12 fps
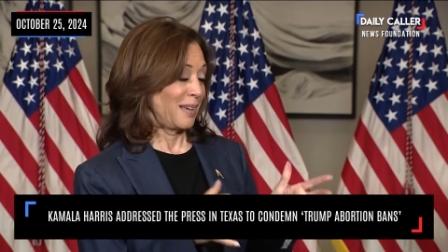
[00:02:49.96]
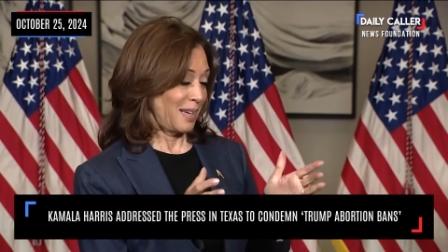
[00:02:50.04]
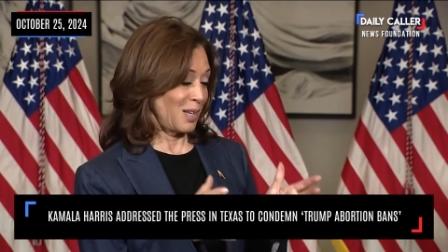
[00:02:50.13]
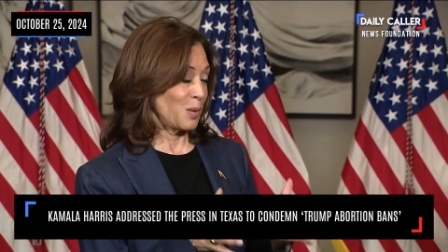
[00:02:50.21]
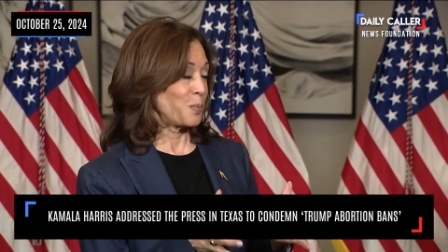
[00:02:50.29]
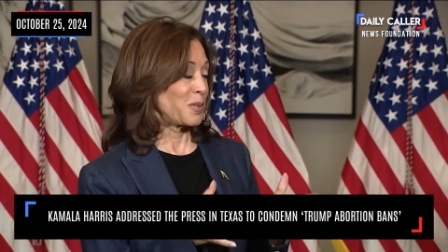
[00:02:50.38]

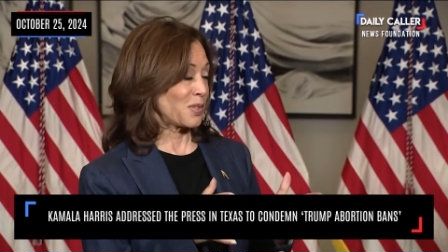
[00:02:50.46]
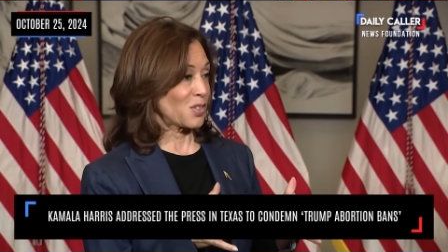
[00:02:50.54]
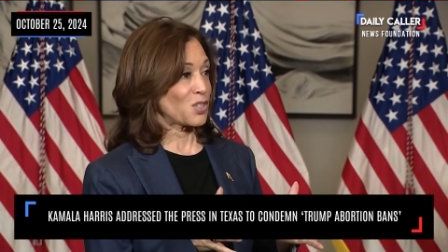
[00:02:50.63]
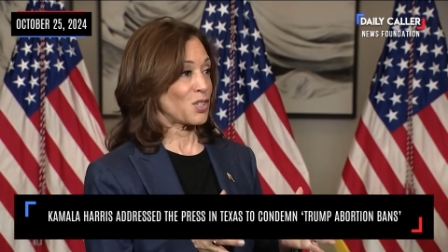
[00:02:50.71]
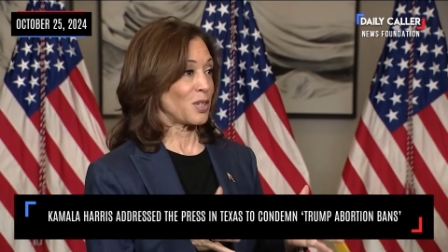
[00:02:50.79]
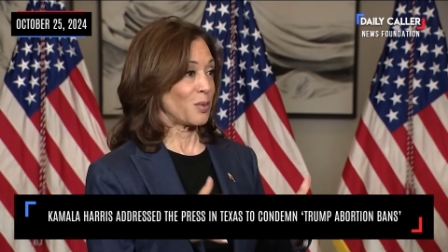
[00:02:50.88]
in a
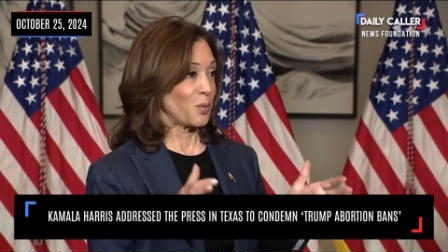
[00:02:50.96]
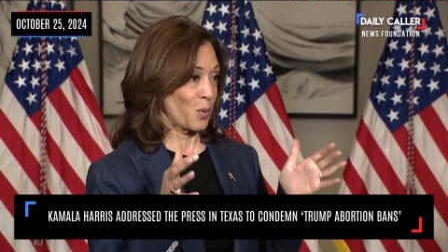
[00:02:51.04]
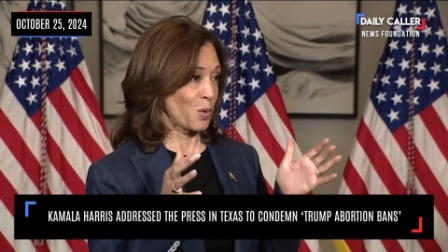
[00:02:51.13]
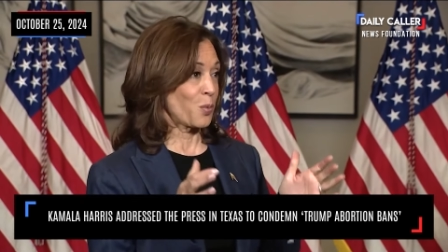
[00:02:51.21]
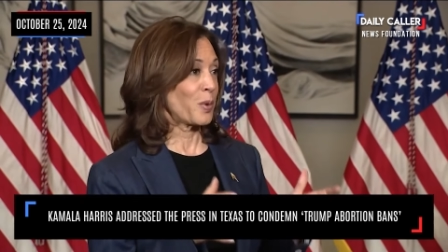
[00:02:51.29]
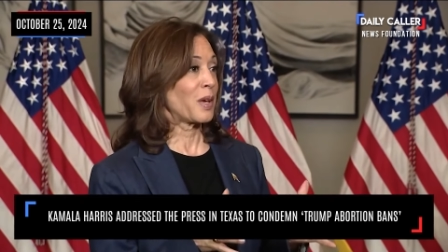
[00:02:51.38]
position
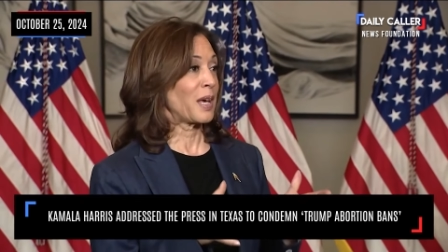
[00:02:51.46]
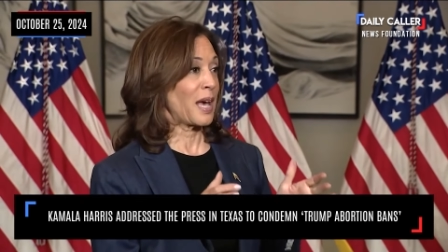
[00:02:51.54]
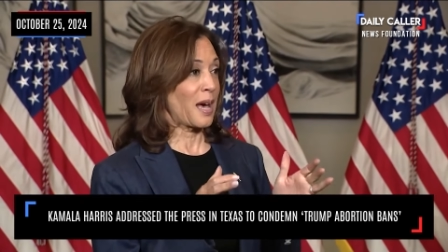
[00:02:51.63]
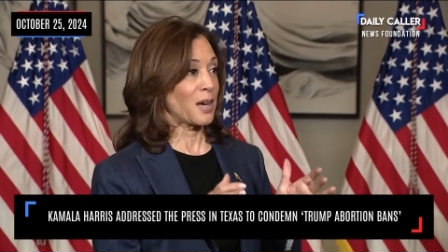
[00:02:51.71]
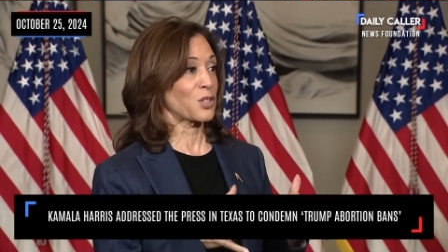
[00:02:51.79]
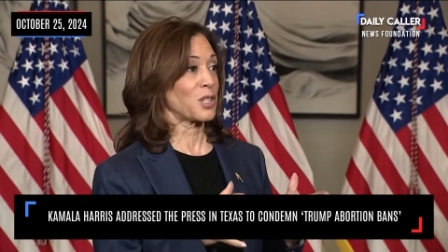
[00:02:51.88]
where we
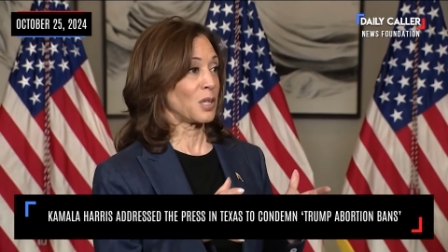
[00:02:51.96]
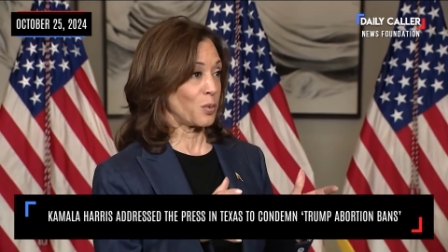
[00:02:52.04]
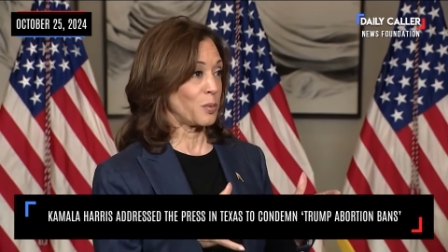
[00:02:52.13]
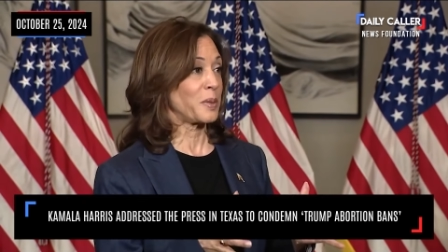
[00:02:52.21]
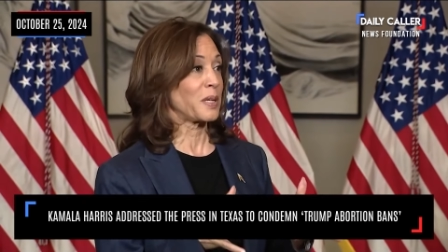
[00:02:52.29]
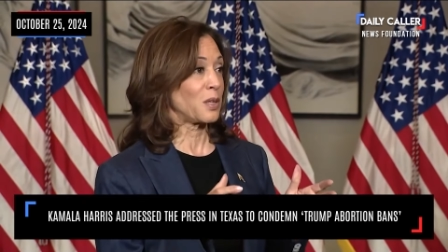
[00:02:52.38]
actually
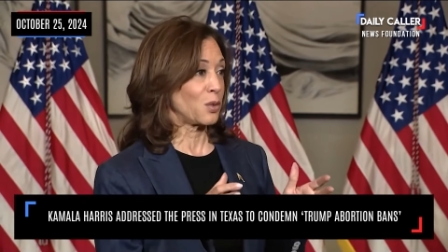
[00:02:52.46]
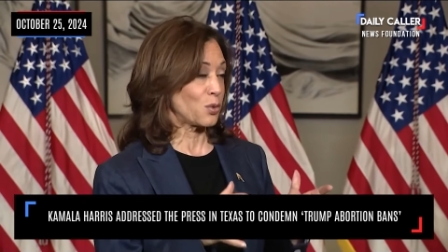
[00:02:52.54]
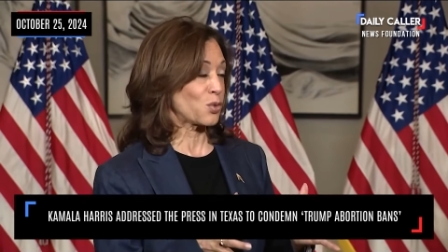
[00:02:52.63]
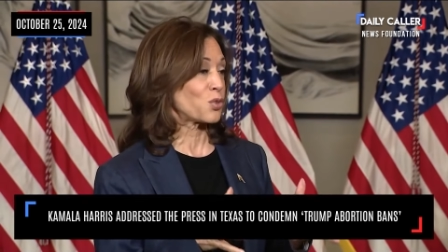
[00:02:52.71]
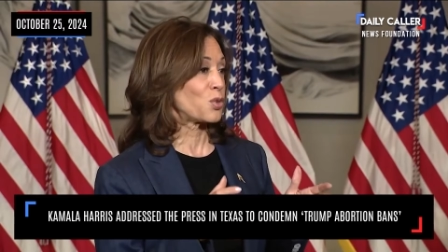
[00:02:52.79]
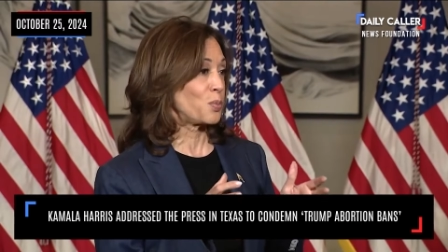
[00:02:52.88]
will be
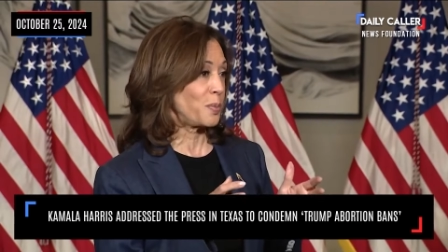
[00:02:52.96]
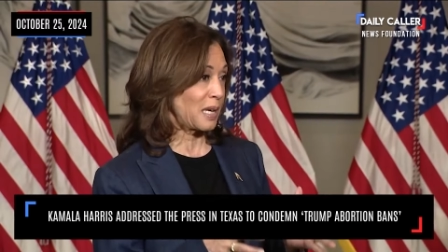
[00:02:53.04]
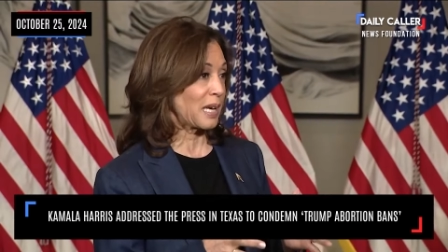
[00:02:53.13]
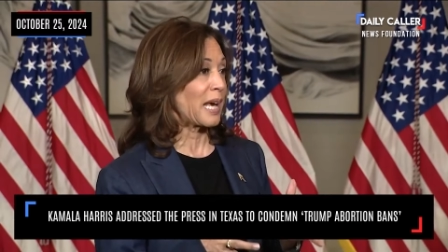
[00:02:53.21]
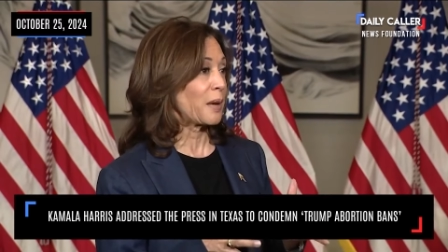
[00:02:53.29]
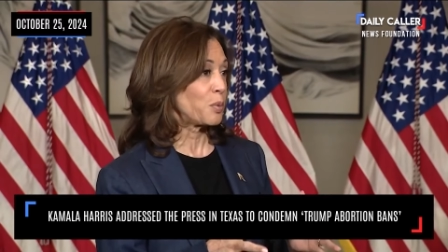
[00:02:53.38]
closer to
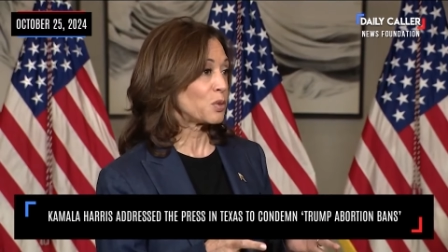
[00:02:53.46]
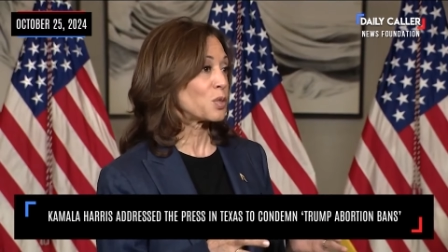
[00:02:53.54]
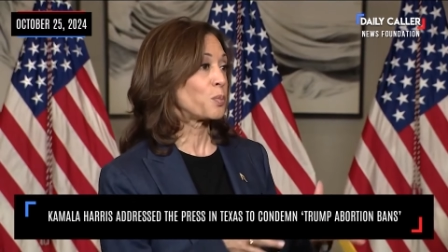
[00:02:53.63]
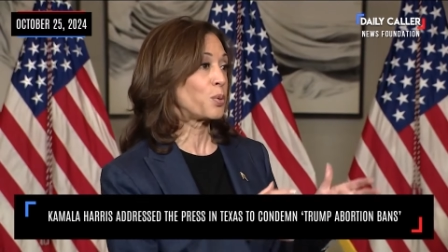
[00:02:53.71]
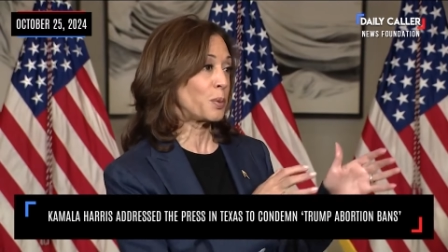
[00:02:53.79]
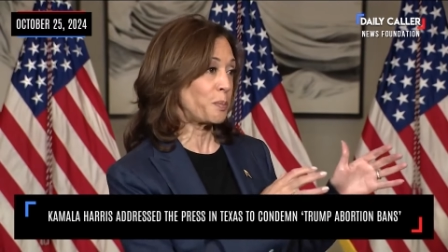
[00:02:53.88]
being able to
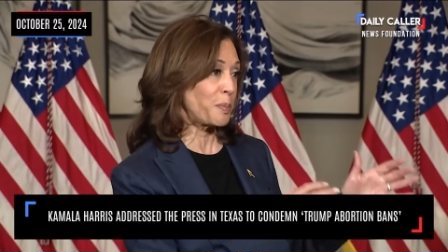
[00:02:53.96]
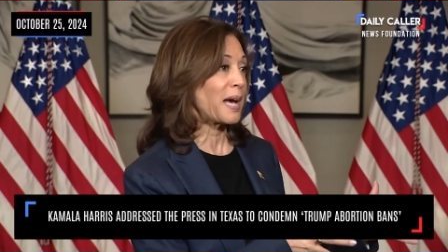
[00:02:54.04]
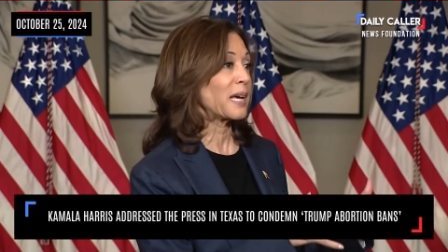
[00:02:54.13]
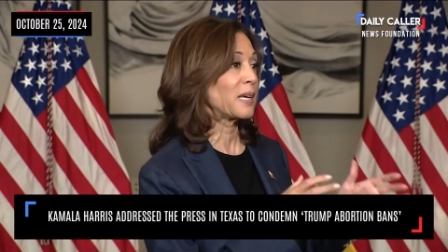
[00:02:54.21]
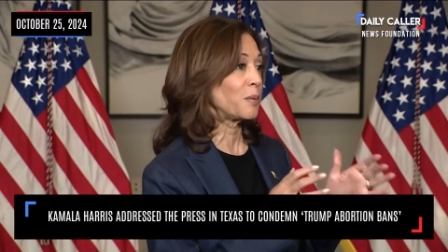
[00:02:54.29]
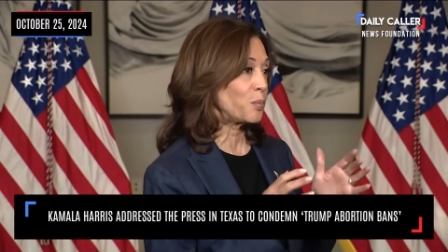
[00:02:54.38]
put
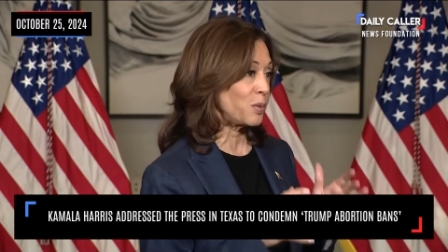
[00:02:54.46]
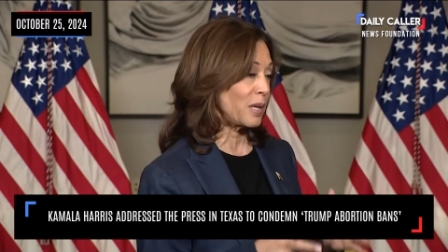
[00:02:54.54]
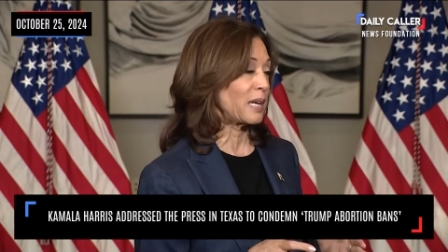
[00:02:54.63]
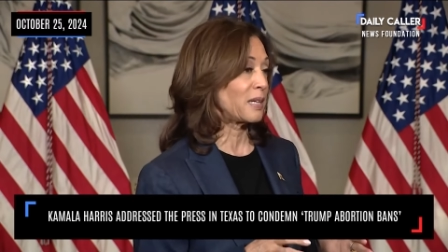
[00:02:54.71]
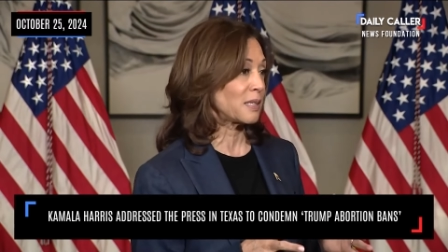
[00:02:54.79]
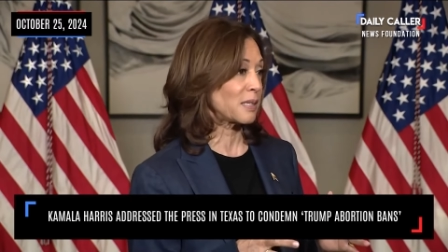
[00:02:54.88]
back in
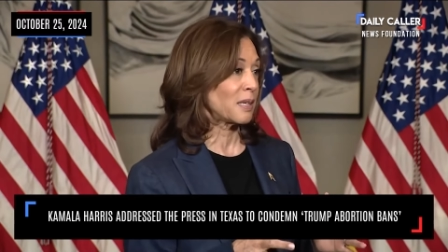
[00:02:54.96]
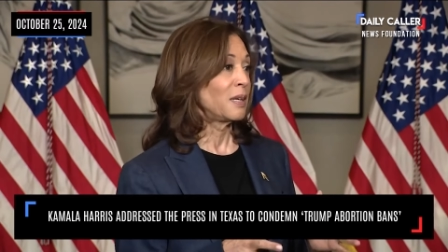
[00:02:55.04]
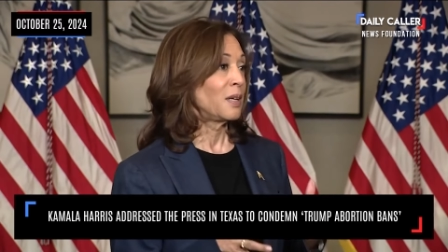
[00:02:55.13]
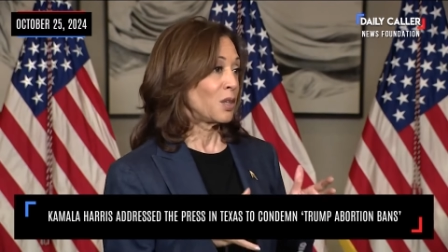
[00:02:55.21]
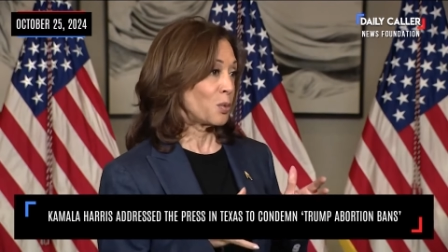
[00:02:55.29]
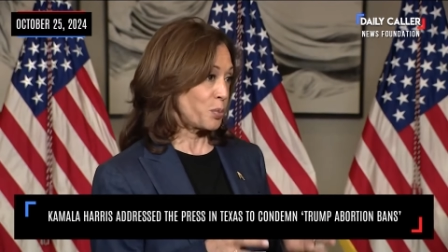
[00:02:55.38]
place
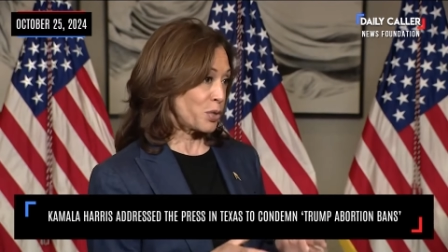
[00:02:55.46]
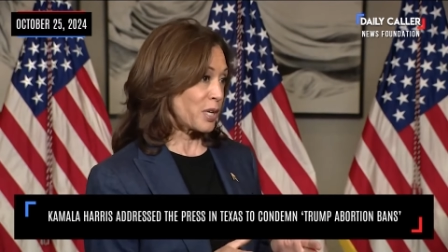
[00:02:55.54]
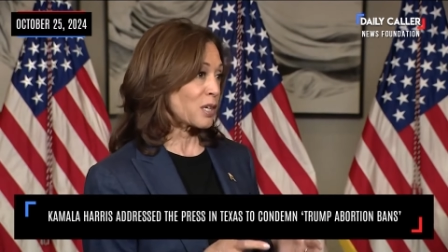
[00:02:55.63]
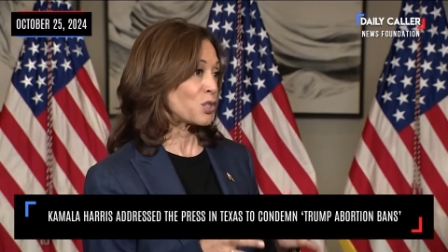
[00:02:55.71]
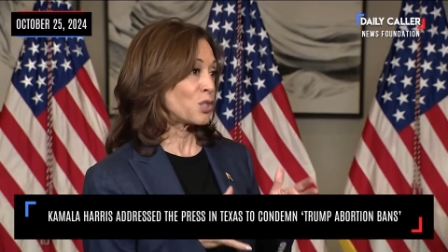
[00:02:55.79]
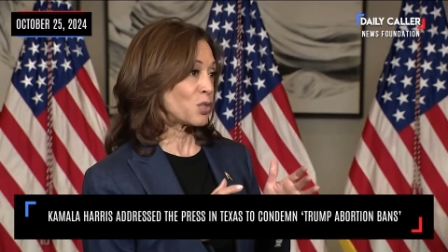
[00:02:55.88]
the
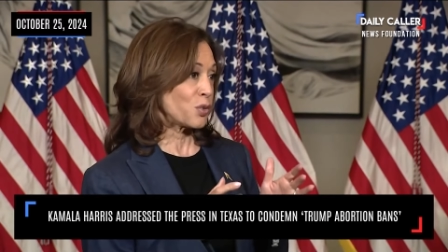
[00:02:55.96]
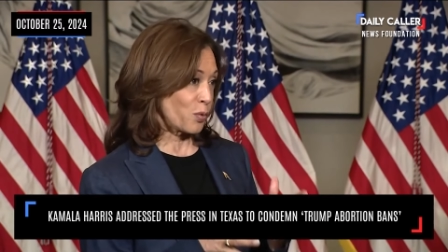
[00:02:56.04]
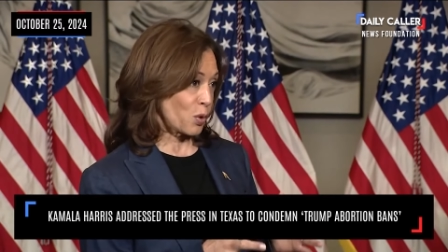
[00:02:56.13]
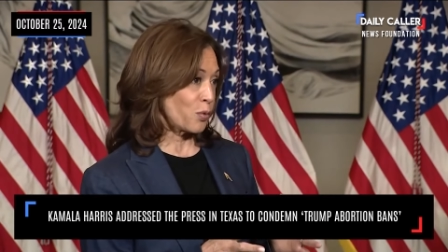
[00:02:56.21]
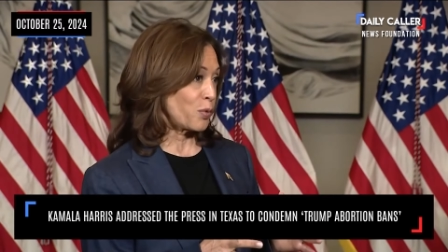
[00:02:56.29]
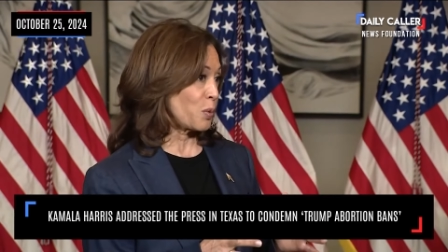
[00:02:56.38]
protections of
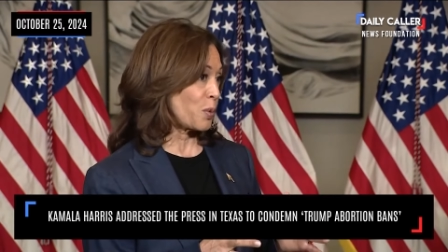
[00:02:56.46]
Roe v.